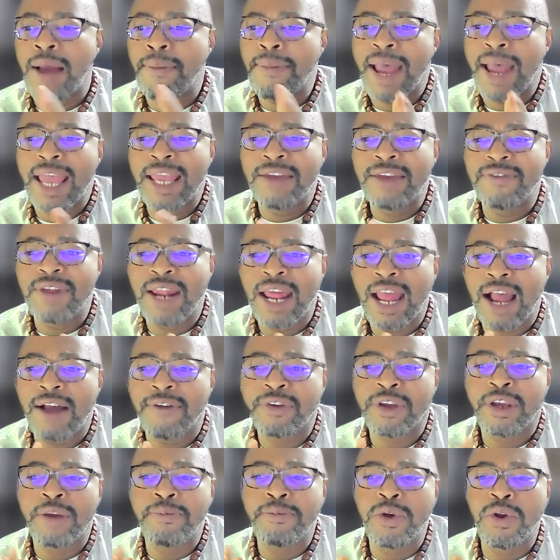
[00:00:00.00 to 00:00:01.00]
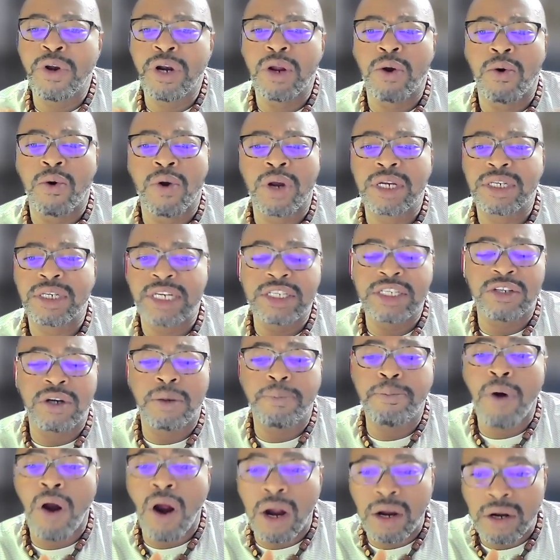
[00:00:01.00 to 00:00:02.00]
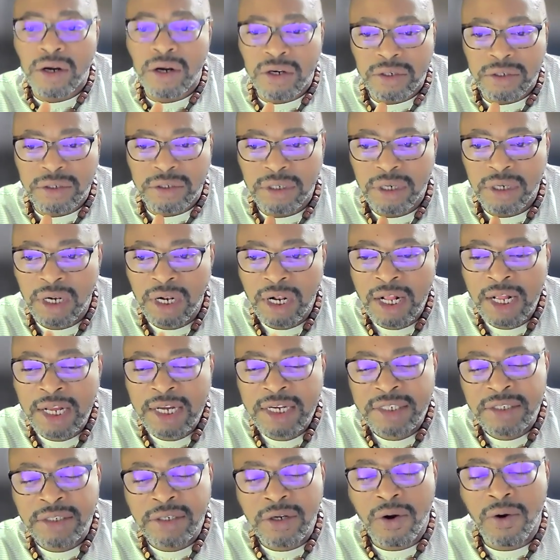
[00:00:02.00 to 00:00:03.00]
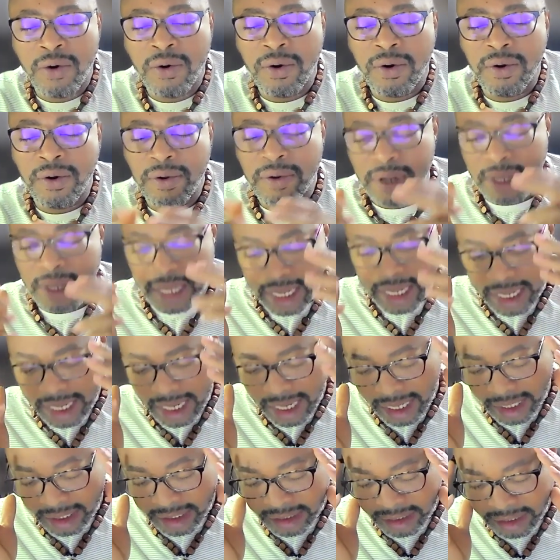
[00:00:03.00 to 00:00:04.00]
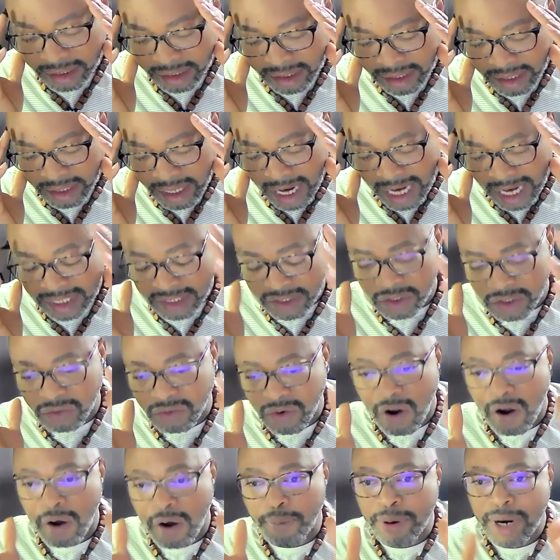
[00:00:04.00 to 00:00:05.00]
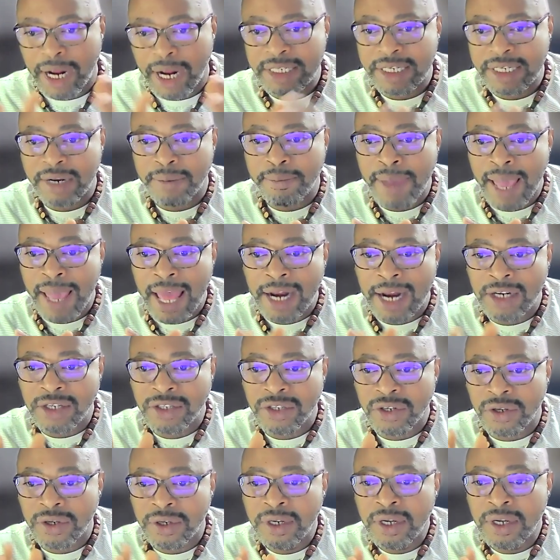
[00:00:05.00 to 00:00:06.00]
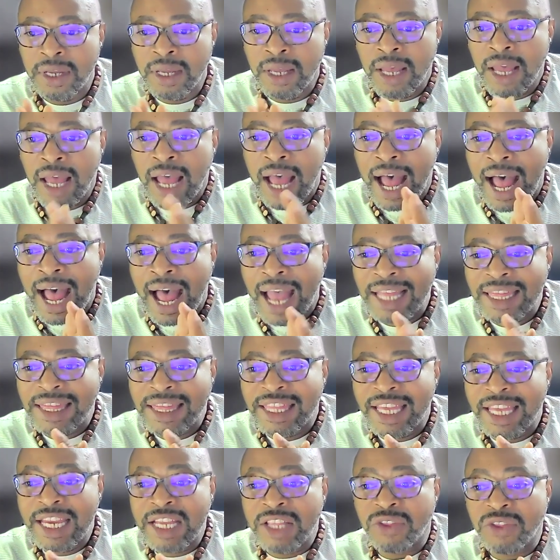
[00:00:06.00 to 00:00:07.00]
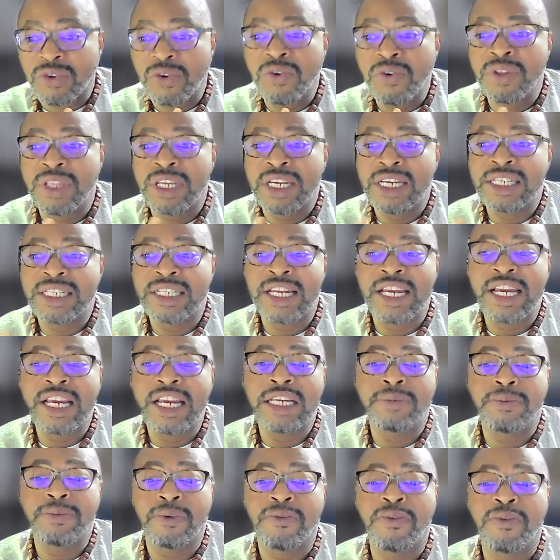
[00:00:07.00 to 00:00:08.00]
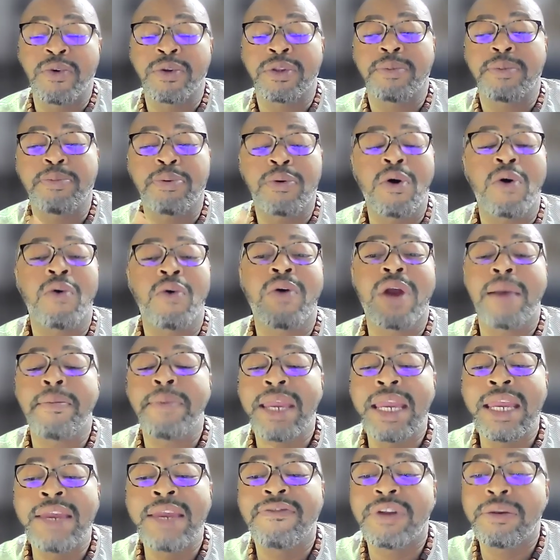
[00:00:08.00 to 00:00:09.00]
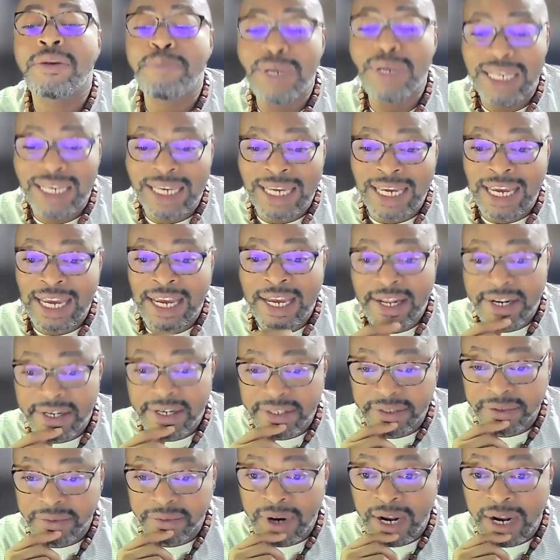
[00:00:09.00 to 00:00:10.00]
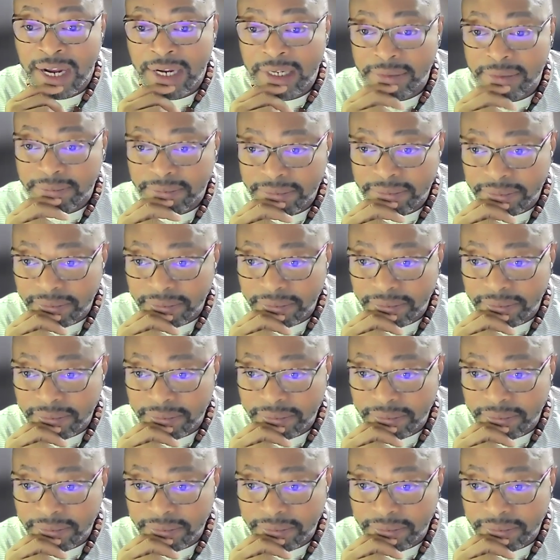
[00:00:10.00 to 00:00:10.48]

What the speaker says: might even have community organizational partners. So, as a strong project manager, I think through these needs before the program even begins, right?